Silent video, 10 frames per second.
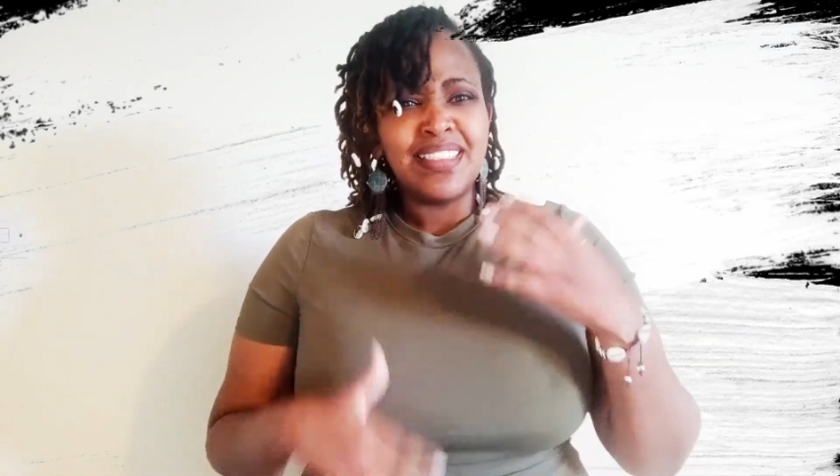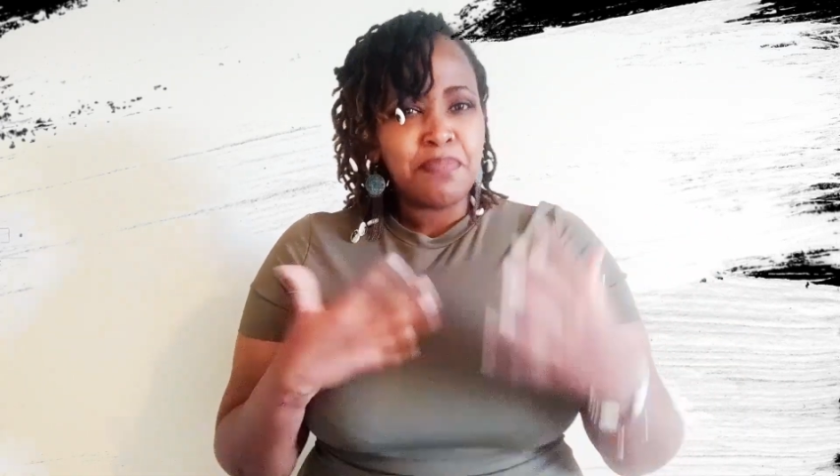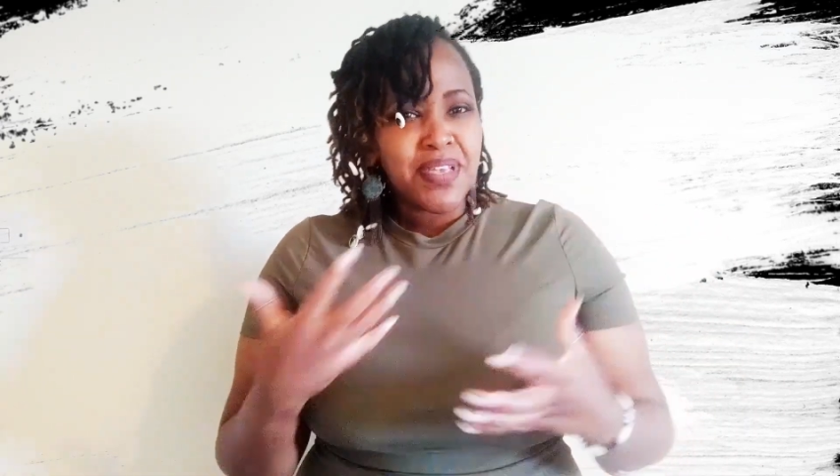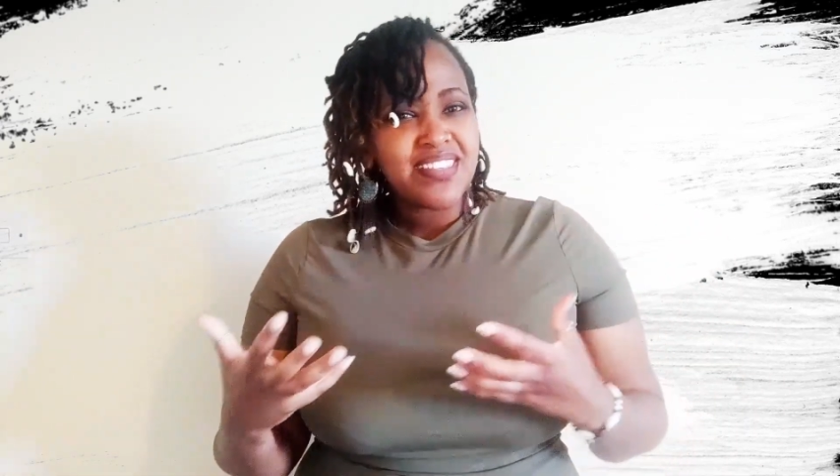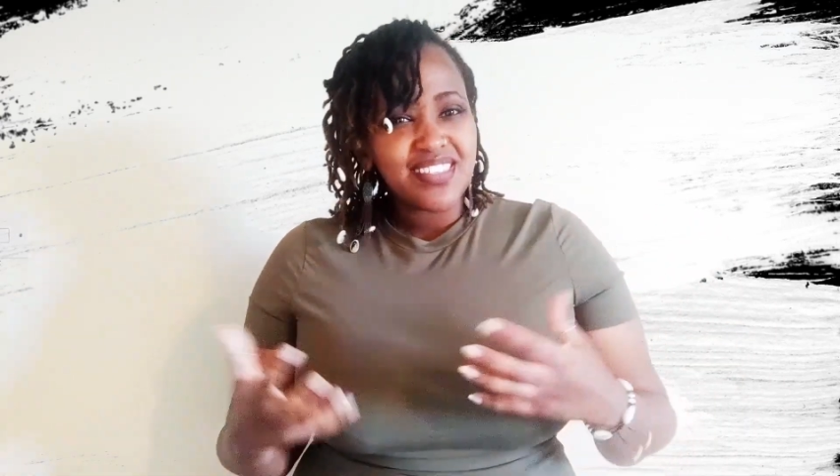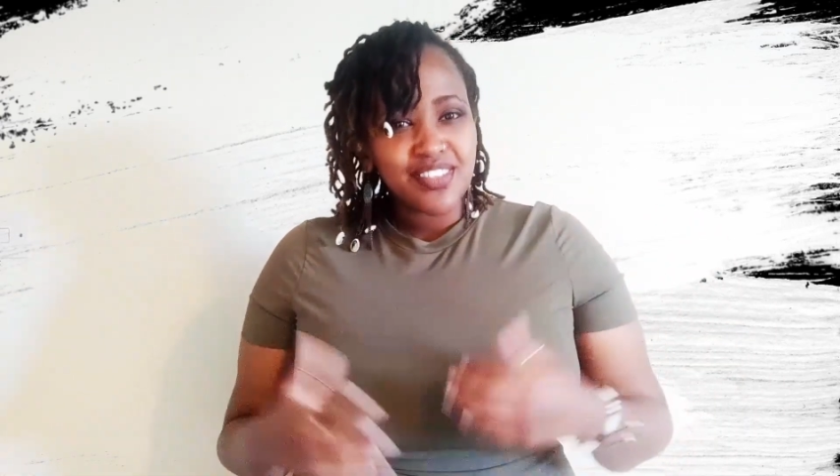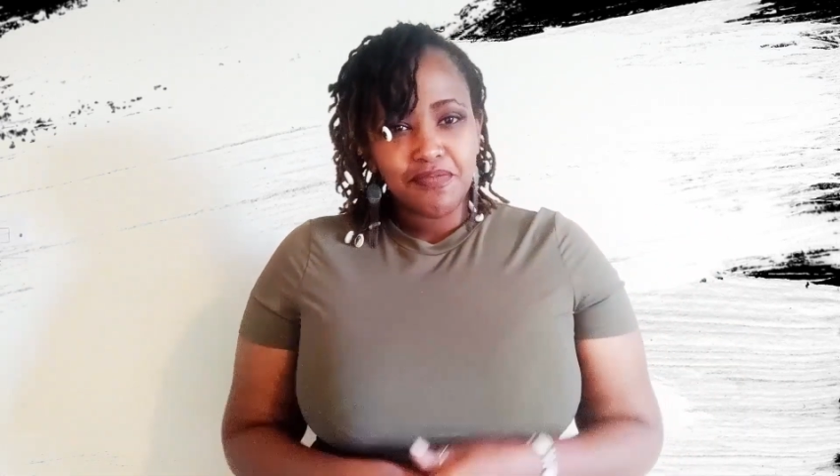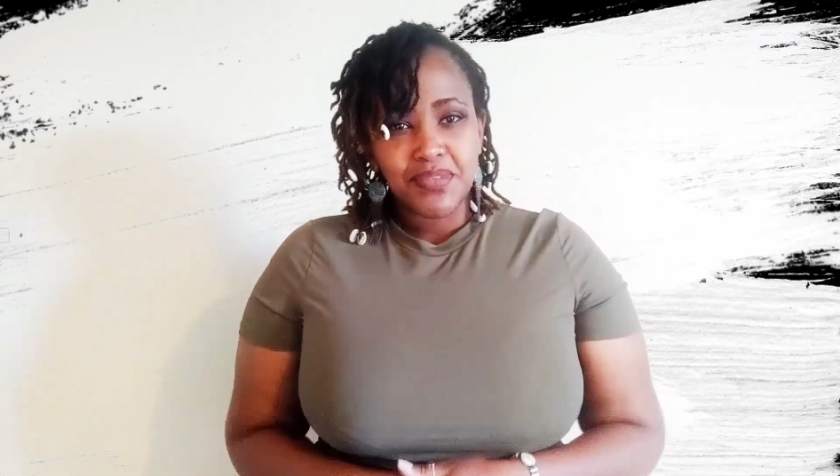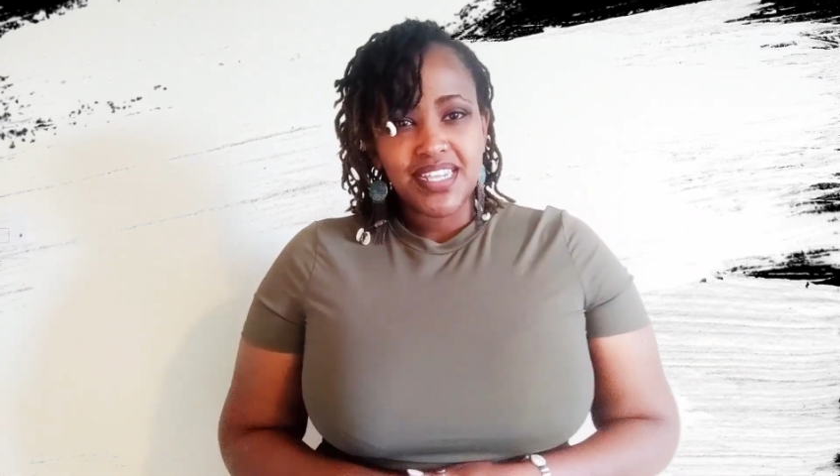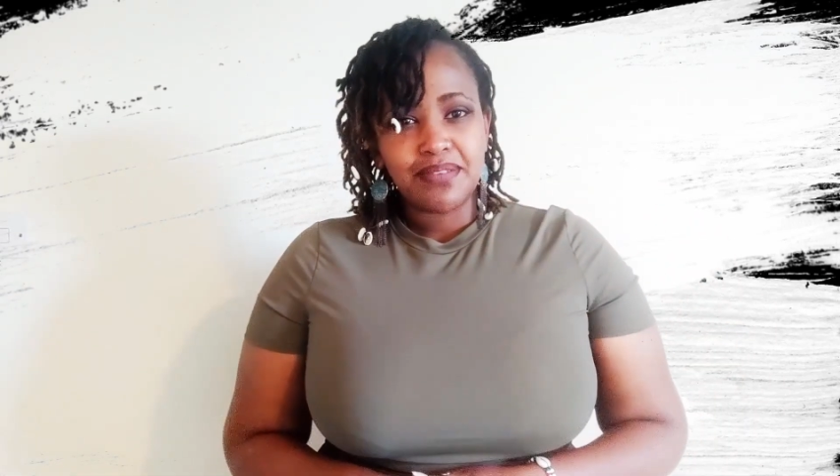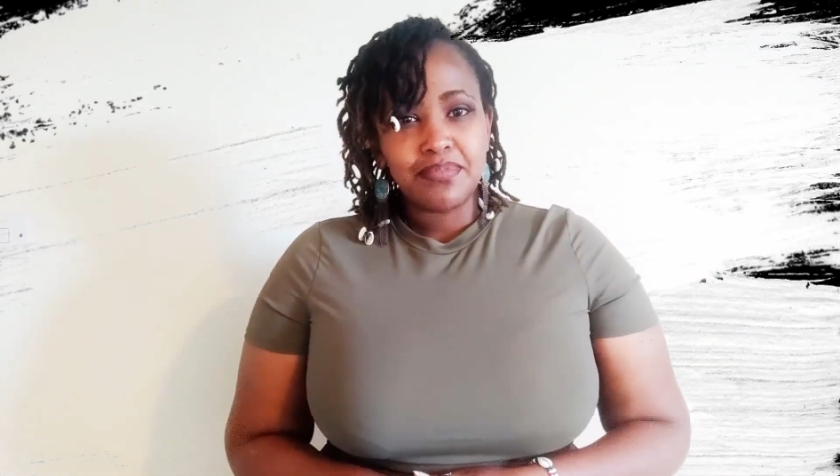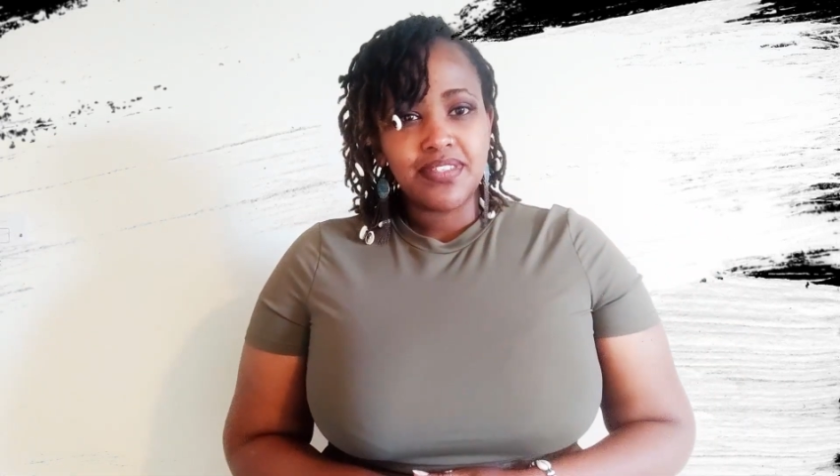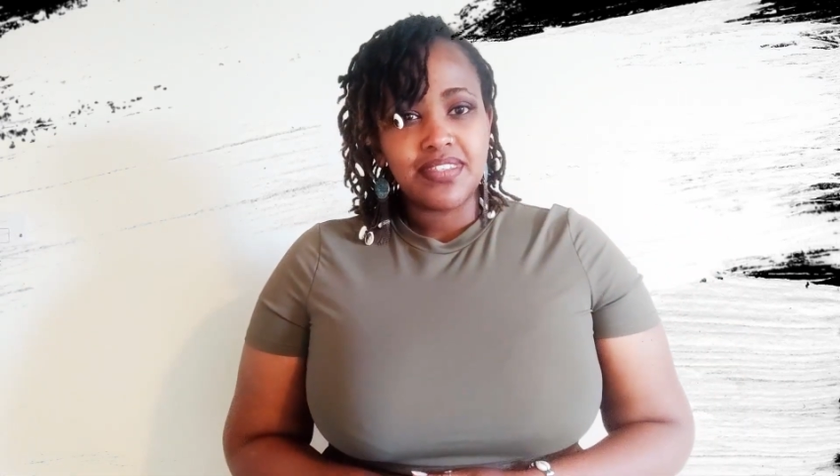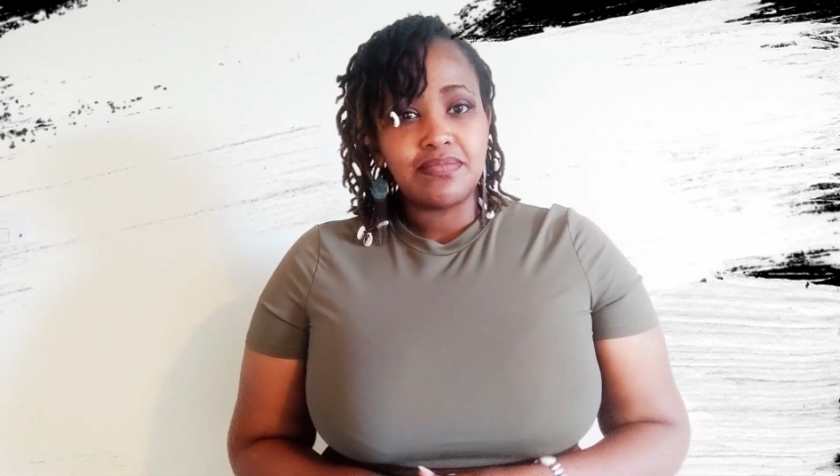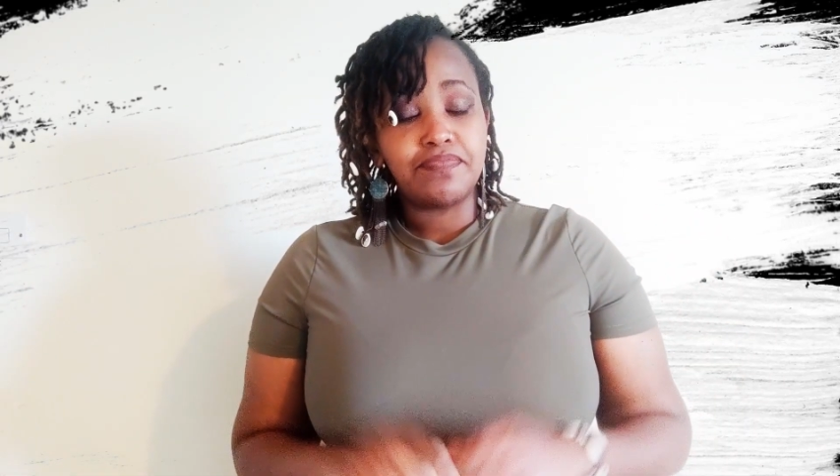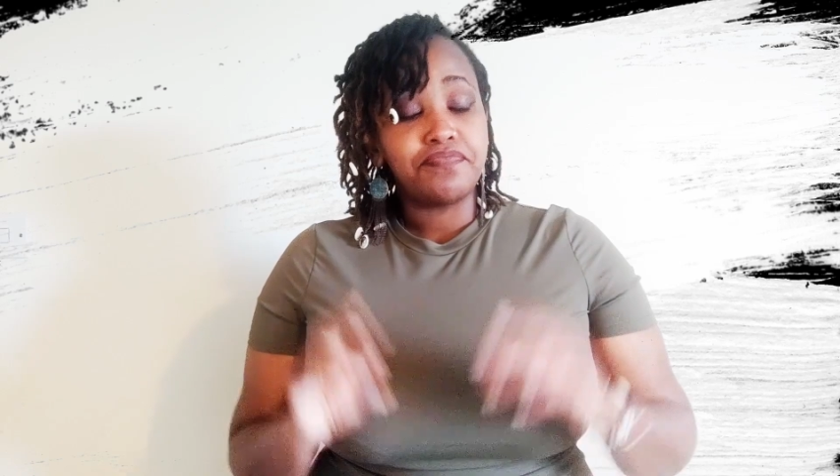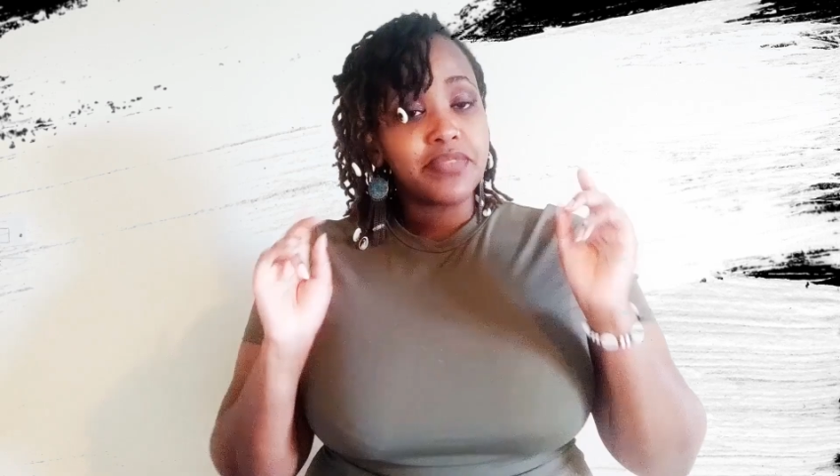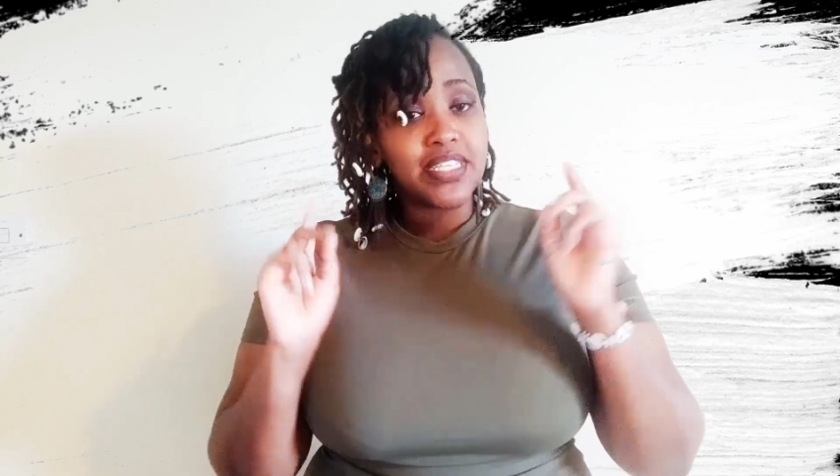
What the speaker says: the basics of metabolism